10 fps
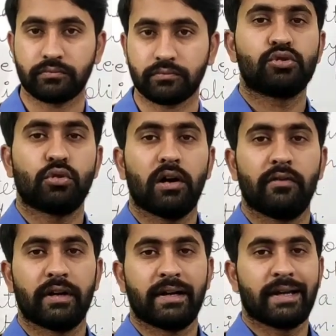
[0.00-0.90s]
So
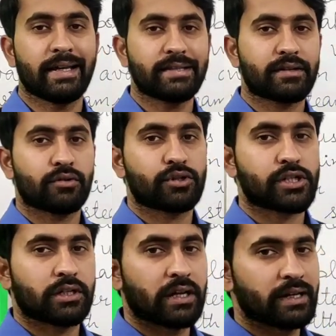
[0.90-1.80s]
our next
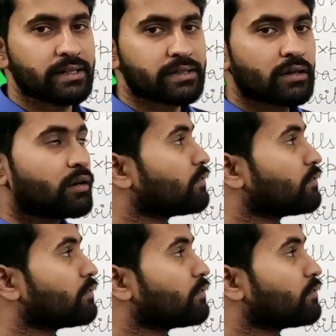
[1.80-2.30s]
question is,